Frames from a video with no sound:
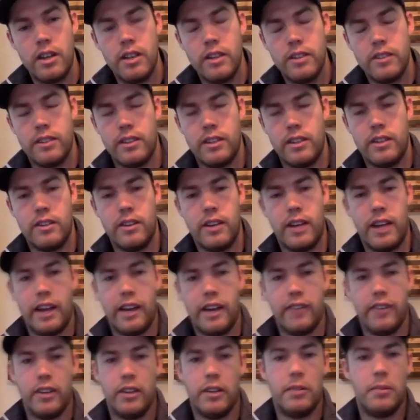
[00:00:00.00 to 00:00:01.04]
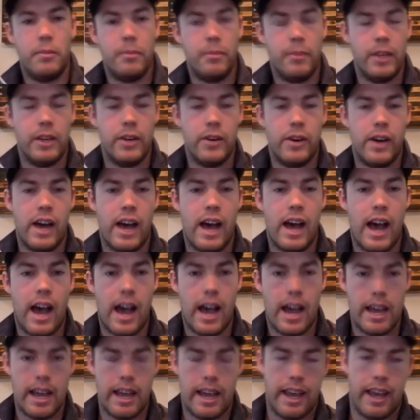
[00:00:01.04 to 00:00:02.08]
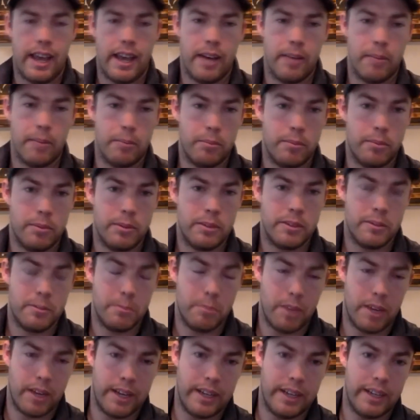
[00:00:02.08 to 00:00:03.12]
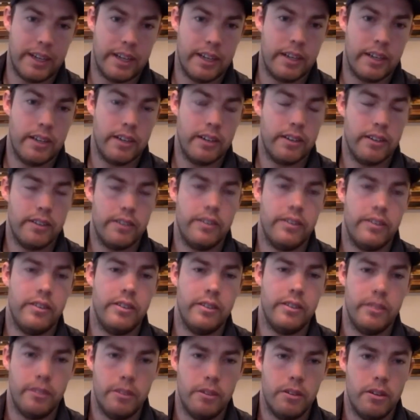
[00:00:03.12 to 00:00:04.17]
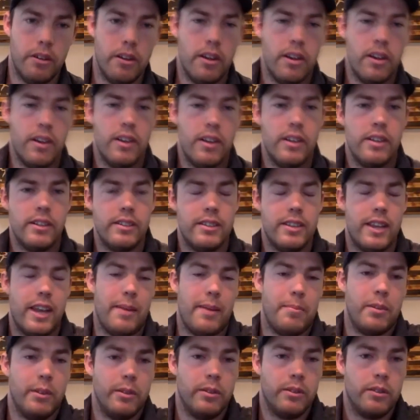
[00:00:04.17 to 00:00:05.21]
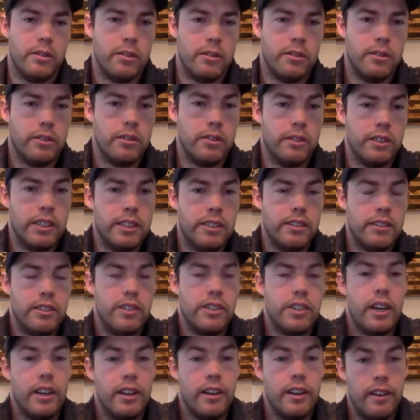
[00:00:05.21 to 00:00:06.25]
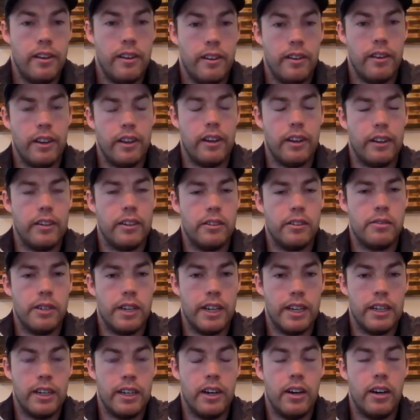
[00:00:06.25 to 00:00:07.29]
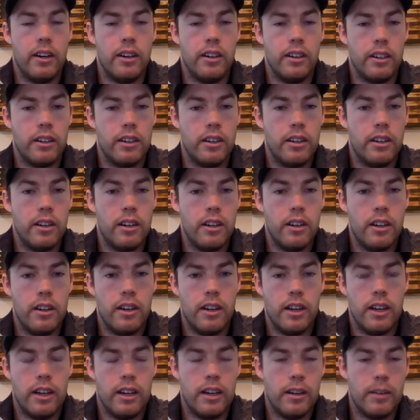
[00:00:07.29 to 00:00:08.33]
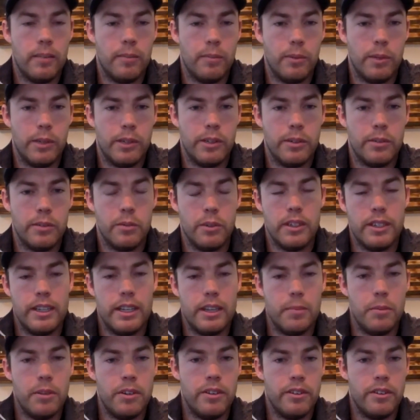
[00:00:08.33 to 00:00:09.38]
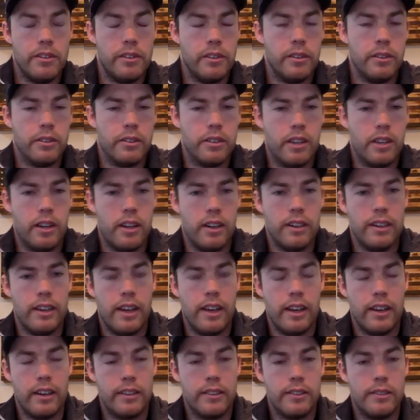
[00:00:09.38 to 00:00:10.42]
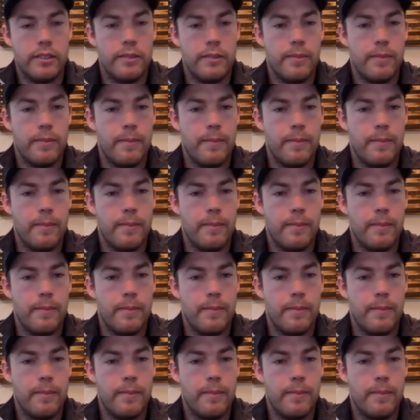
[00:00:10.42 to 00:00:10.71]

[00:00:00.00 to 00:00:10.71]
So you don't have a high amp spike to snap those solenoids shut and create an arc, which is what damages those contacts.